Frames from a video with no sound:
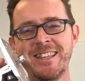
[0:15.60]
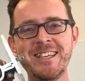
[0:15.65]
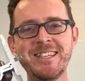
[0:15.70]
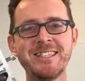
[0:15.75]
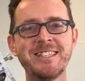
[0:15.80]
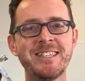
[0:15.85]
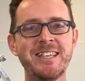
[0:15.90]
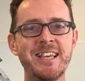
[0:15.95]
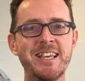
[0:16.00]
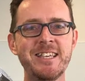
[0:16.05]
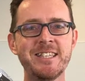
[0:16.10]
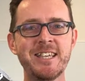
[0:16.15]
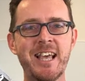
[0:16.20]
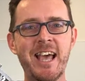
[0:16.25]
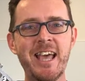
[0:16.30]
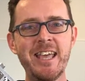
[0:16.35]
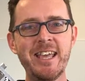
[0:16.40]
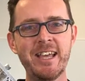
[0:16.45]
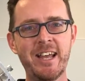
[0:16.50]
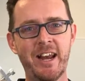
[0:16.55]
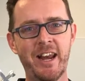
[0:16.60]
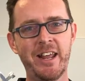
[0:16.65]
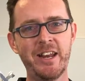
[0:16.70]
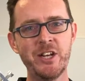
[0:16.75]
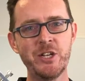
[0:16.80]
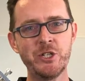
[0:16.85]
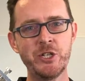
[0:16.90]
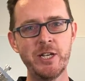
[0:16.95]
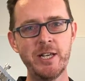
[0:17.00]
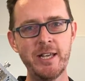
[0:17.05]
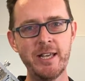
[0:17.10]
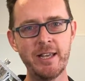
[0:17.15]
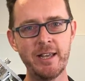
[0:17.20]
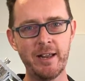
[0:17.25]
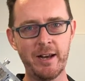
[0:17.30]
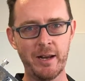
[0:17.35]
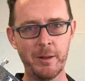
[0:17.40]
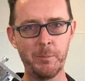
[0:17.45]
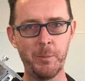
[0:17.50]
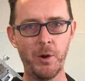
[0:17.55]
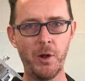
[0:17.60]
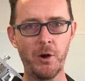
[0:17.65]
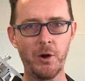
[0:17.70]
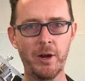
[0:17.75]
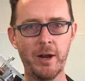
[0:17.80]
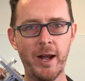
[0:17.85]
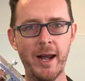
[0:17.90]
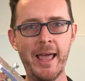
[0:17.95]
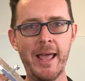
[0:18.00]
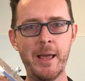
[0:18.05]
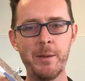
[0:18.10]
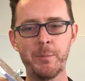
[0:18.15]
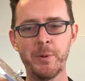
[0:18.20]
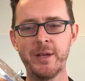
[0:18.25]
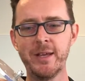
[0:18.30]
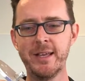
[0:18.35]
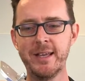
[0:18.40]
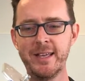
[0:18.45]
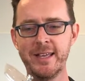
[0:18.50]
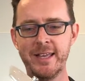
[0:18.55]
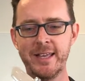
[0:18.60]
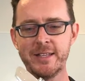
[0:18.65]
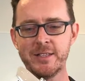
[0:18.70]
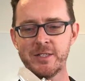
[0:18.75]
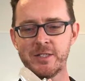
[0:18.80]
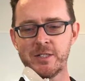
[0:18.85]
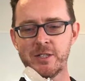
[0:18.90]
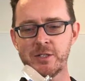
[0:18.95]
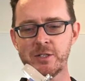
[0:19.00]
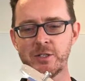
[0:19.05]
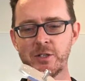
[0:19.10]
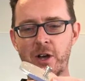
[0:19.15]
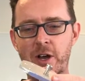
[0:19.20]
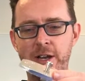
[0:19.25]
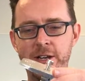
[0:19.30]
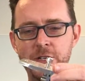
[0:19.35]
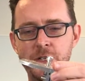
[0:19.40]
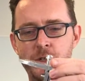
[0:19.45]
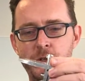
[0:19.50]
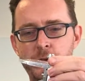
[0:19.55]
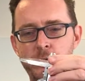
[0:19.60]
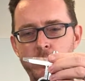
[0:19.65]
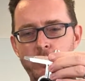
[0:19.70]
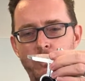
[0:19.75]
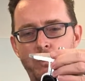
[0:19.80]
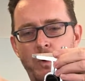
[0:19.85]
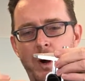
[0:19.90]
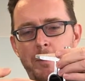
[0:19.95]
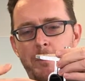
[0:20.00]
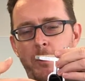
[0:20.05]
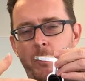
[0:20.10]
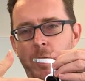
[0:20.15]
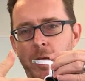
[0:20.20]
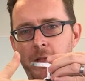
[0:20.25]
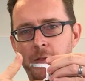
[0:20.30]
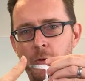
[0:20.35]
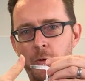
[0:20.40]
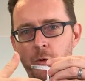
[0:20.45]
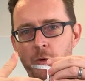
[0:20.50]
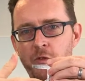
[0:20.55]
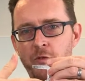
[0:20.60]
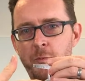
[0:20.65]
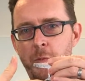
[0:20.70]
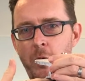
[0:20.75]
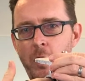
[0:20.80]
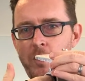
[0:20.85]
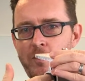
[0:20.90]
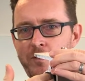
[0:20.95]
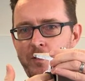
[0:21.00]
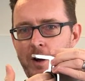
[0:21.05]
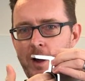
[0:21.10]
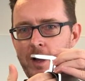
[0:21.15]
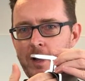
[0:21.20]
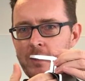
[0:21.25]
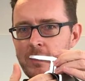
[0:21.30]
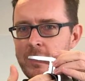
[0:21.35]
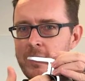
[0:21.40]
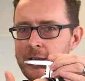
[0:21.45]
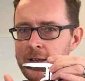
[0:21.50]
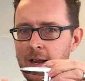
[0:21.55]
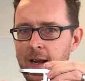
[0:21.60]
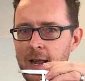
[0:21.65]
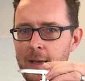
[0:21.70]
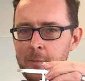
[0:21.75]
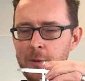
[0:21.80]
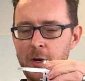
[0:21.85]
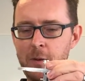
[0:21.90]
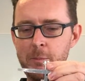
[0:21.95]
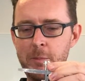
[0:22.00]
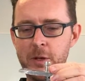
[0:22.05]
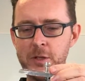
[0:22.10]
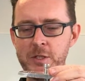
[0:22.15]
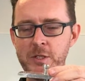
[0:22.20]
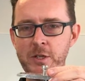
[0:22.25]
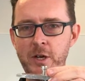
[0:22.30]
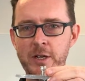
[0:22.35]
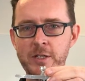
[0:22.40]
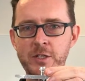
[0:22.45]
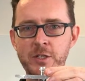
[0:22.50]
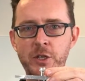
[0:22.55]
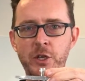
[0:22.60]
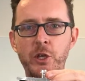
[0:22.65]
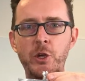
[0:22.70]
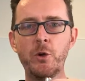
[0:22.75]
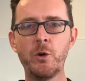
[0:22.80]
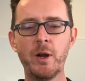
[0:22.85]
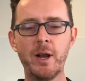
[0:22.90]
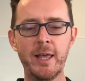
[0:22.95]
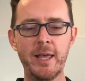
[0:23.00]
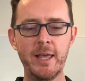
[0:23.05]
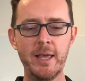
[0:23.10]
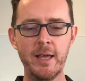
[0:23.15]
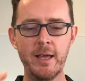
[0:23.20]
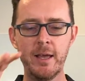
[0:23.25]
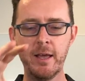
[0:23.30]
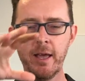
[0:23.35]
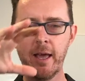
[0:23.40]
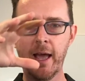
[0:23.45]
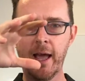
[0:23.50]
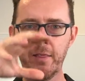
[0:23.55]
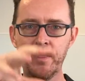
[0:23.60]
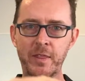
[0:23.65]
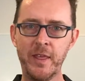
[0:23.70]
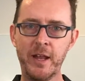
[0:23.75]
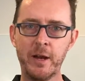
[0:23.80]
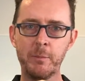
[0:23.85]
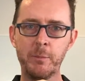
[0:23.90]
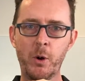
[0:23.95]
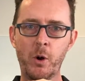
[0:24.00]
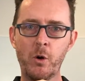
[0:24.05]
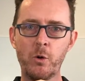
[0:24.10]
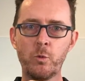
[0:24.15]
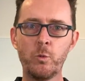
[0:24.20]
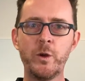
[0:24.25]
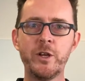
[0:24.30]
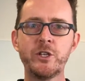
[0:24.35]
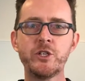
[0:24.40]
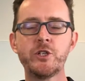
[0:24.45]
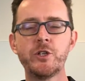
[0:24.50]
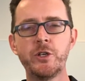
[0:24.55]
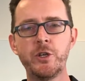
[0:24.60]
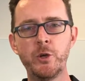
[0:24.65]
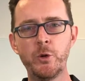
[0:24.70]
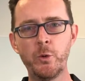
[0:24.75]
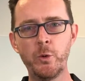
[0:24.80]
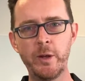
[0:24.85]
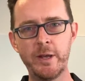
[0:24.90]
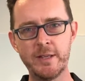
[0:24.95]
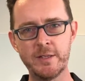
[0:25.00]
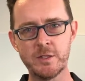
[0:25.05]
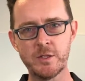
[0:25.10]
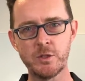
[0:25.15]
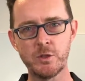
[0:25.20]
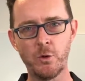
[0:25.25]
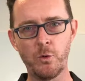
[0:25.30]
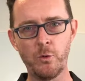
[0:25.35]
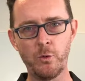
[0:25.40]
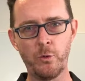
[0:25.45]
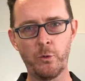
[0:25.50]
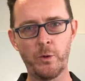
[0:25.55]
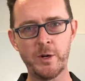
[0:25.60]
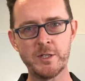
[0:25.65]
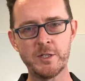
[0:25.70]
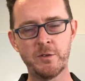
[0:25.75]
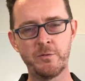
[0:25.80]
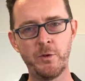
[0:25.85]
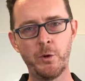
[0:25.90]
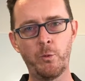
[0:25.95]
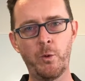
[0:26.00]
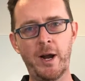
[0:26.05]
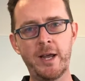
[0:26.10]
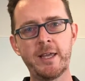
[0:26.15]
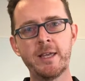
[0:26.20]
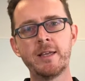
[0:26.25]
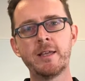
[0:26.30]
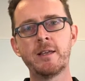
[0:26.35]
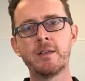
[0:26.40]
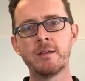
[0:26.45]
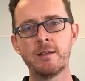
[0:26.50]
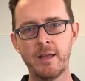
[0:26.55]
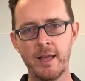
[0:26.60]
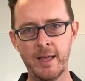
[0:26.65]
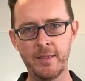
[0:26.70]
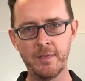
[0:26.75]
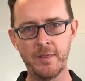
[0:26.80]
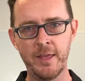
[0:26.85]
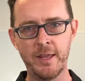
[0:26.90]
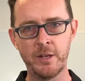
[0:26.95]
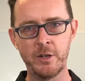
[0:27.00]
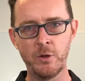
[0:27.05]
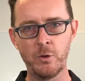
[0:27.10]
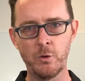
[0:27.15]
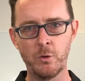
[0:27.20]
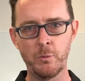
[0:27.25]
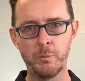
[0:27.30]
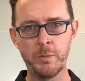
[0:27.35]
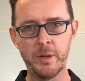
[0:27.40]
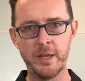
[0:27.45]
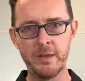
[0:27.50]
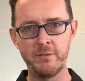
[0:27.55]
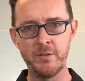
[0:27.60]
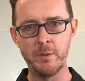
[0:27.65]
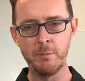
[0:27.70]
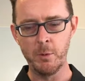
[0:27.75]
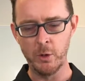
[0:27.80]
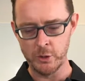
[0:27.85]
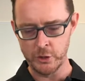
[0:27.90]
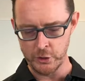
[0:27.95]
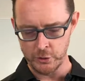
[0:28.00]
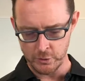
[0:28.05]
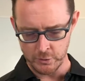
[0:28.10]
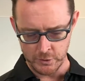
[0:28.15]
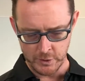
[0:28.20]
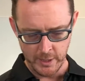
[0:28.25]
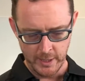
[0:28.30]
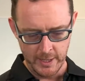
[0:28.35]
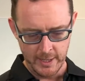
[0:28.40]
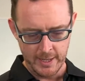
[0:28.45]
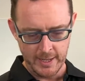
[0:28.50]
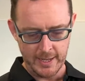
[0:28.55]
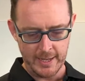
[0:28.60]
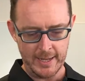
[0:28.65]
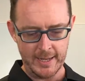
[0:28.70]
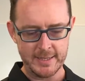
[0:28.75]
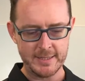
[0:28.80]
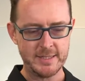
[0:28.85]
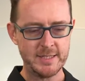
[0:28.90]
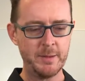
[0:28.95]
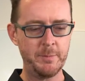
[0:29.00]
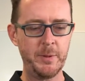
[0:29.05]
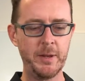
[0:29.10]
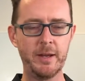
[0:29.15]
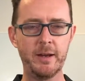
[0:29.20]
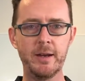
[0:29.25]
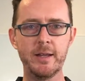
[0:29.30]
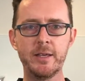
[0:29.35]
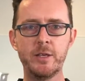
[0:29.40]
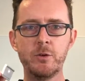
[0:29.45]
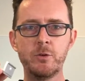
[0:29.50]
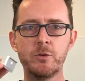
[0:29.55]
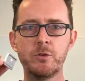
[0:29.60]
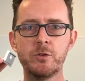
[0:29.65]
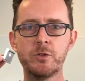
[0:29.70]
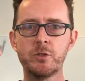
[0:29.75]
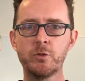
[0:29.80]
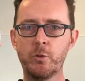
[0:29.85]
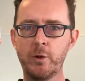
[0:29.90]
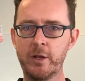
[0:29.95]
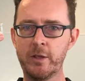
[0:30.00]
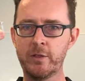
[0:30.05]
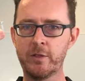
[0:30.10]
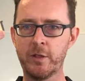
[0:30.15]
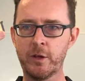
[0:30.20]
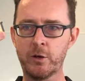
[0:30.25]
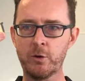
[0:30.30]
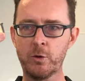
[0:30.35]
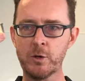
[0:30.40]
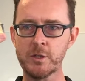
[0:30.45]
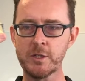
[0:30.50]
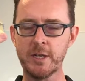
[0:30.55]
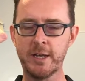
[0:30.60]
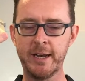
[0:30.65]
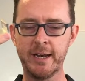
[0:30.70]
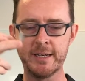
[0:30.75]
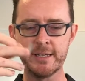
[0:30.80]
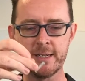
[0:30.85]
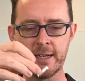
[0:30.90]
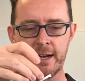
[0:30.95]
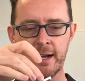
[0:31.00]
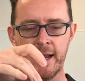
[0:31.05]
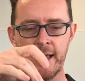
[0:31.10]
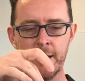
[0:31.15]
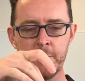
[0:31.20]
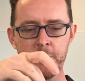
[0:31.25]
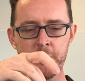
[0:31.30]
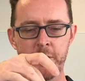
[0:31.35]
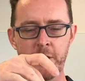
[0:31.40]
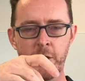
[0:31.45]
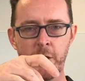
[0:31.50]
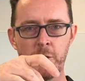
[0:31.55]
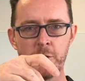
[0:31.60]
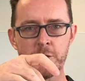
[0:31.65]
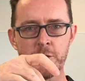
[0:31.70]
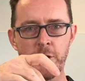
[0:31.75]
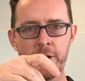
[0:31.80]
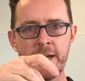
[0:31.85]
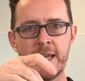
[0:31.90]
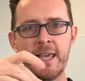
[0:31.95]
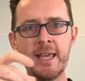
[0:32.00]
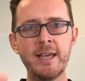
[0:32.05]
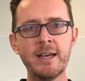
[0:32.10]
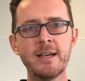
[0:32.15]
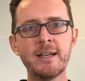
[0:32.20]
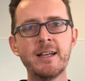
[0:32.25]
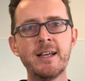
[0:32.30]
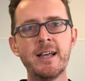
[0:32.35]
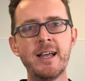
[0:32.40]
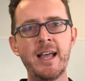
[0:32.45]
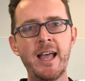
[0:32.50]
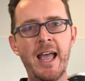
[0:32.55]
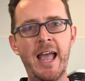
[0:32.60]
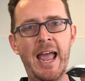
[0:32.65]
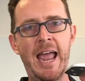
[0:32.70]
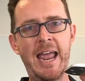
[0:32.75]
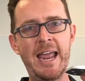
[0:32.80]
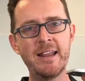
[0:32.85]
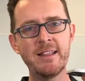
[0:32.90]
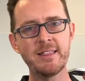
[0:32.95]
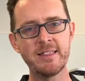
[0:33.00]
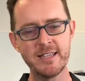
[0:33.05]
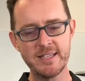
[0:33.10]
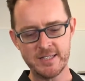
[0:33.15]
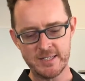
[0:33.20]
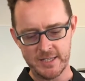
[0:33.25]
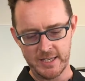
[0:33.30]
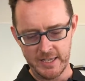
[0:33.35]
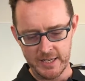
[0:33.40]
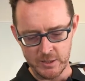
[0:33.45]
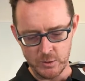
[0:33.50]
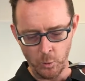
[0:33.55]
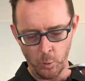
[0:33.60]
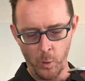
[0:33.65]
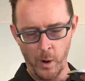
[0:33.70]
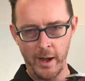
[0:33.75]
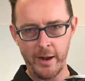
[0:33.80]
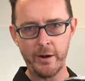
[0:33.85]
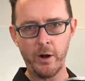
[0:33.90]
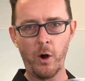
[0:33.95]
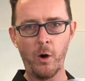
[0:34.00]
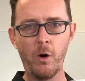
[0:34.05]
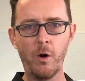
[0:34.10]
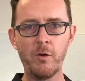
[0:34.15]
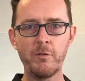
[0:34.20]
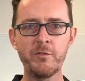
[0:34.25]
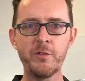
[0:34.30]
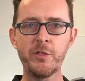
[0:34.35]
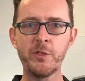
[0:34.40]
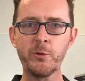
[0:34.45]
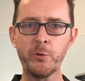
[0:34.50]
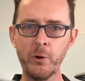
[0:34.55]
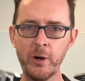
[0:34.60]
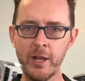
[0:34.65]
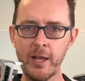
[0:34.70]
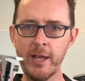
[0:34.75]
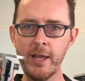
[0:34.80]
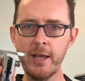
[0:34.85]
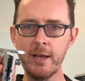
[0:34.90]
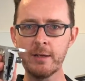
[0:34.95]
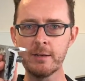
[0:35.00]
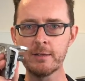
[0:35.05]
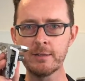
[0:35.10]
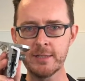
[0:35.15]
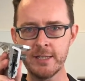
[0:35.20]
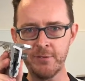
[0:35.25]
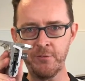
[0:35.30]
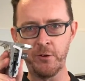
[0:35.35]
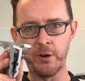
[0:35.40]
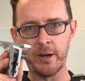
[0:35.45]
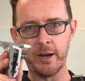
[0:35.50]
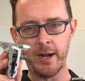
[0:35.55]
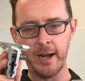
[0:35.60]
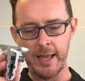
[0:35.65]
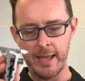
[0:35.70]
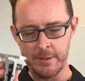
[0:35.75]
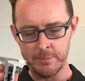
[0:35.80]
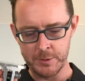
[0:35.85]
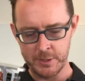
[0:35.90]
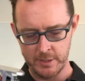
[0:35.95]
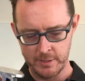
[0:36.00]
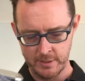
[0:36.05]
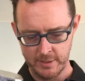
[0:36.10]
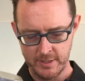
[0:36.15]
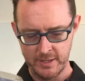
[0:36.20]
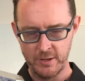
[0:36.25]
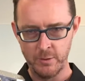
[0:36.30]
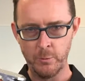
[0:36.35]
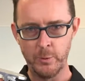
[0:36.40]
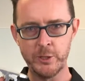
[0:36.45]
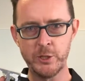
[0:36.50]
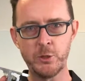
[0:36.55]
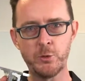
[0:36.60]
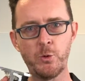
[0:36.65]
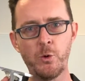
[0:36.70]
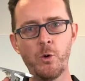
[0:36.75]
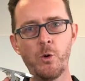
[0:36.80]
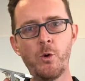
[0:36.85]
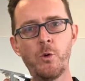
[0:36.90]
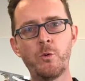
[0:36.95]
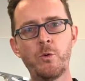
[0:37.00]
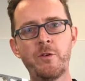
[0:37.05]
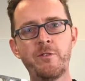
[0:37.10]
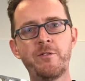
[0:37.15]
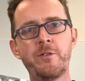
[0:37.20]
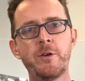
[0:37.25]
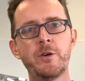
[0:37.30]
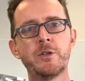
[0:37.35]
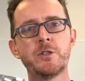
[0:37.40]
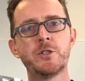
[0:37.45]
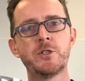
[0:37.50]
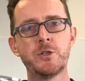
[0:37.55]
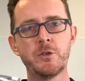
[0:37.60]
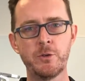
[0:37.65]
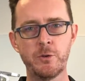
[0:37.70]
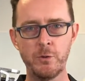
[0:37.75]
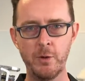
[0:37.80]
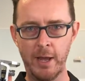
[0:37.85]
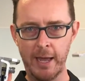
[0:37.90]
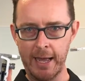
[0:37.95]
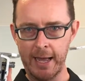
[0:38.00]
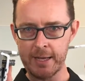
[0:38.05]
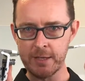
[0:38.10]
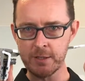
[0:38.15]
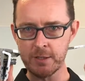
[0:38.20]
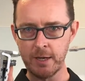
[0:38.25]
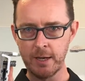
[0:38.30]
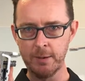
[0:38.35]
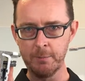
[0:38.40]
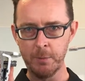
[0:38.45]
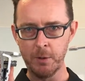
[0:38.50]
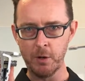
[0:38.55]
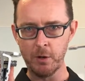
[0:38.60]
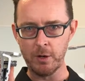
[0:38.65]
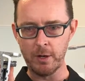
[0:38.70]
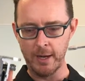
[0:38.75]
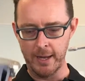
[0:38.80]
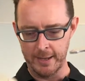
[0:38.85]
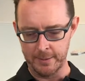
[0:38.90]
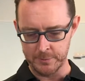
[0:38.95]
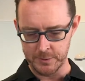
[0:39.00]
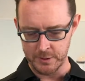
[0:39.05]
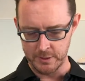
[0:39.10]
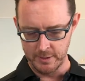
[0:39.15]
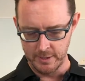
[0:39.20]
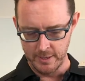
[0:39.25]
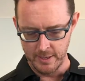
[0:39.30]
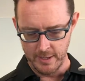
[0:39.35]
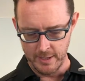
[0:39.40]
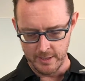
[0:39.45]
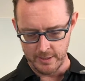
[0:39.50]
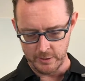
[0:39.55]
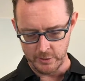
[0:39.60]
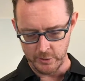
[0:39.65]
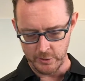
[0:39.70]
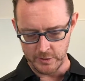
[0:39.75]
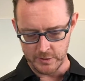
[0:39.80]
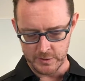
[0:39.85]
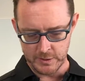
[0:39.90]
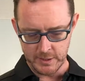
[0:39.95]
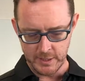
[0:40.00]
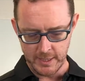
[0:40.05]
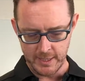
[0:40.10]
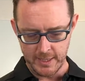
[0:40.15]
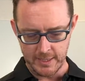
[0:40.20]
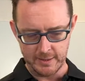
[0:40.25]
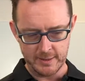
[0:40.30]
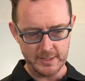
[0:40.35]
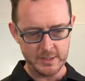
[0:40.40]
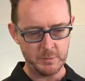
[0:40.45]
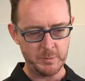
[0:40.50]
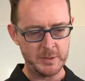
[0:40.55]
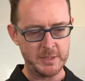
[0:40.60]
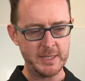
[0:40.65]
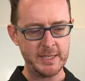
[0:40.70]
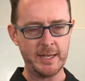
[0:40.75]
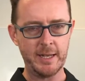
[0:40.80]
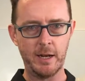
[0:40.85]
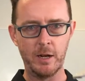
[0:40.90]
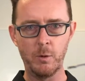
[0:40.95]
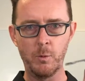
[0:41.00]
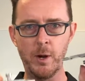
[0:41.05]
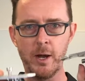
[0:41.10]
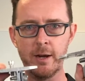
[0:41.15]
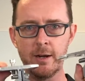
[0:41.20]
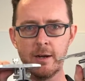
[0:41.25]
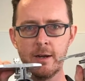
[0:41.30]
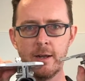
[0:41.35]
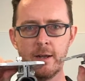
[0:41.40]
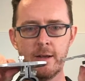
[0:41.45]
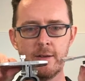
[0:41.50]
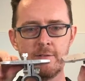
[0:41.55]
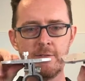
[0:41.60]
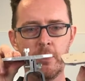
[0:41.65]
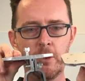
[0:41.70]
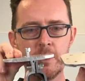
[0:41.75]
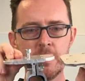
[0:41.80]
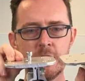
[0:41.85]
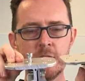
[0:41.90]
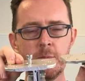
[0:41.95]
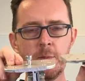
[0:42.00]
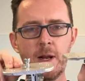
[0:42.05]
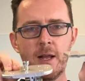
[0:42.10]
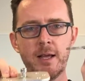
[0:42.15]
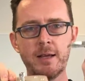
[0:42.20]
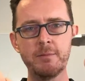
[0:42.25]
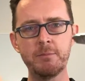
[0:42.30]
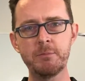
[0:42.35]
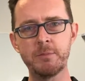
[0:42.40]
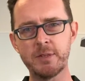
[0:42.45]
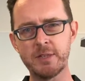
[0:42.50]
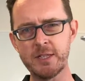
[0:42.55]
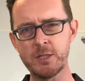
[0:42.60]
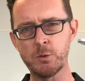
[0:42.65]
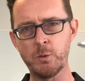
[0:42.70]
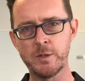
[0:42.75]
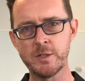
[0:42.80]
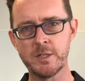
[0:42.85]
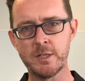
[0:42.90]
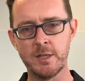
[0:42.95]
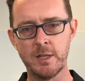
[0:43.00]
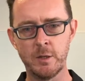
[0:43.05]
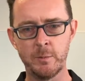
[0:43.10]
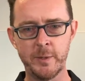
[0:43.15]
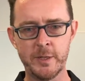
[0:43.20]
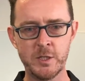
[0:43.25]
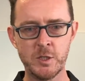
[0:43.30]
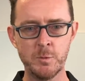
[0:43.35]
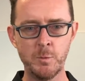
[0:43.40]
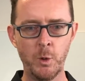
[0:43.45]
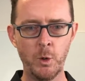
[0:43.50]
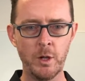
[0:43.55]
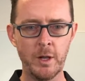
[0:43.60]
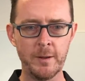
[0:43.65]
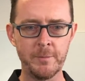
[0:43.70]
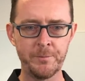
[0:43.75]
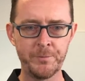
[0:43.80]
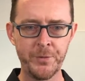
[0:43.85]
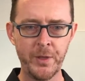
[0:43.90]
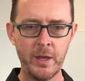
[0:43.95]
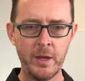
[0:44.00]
This is a Clenergy Lock clamp. It's designed to wrap around the roof profile, clamp it on both sides securely, and then upon which you install the rest of your racking and then your PV modules. Uh, typically used with the cross connector clamp that goes on here, and this is one of three different clamps which are all referred to as Klip Lok clamps. You can see this particular one very similar, but this one's a little bit smaller.